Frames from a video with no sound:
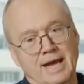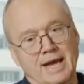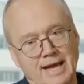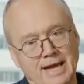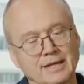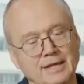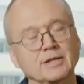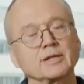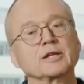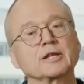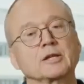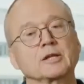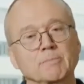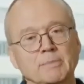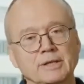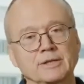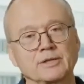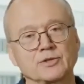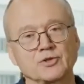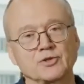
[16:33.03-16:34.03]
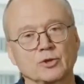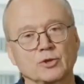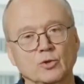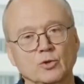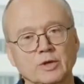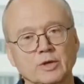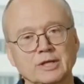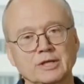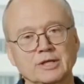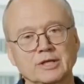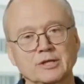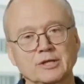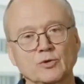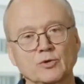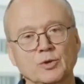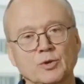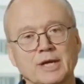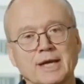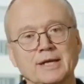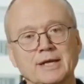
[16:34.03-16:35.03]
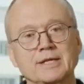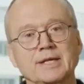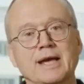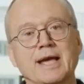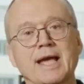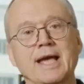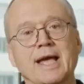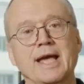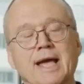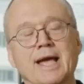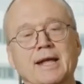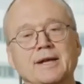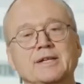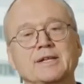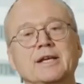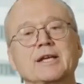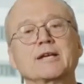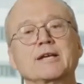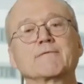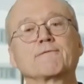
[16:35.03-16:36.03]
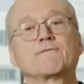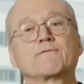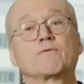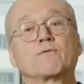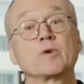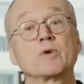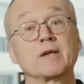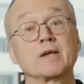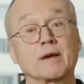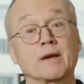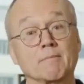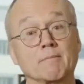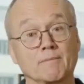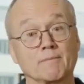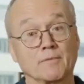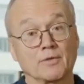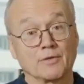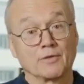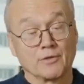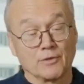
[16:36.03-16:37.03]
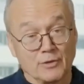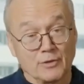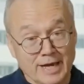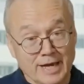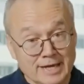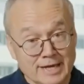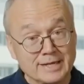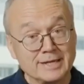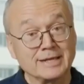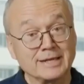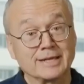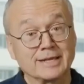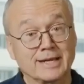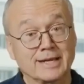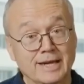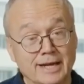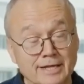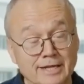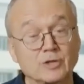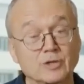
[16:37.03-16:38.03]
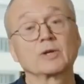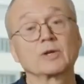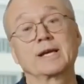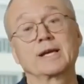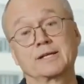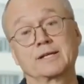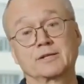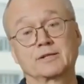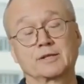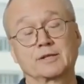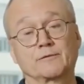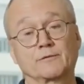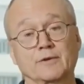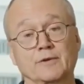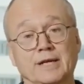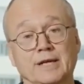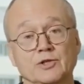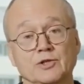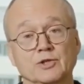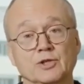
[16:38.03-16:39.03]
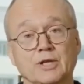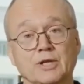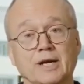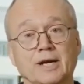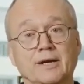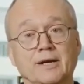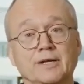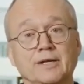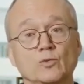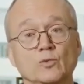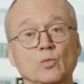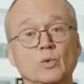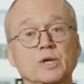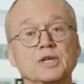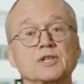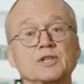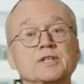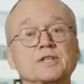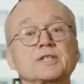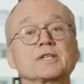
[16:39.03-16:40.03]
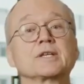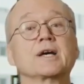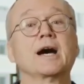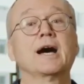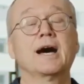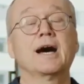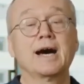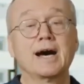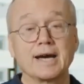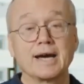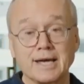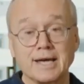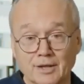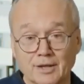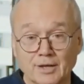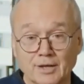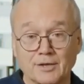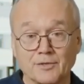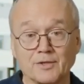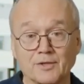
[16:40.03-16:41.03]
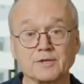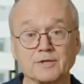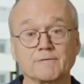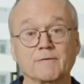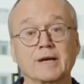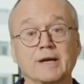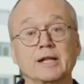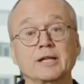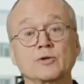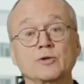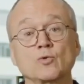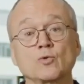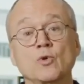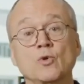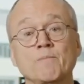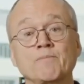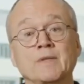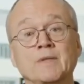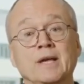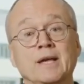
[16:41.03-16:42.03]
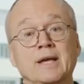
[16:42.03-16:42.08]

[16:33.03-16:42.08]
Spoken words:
Add a little bit of security to that, and if we then calculate a differential current which is higher than this value,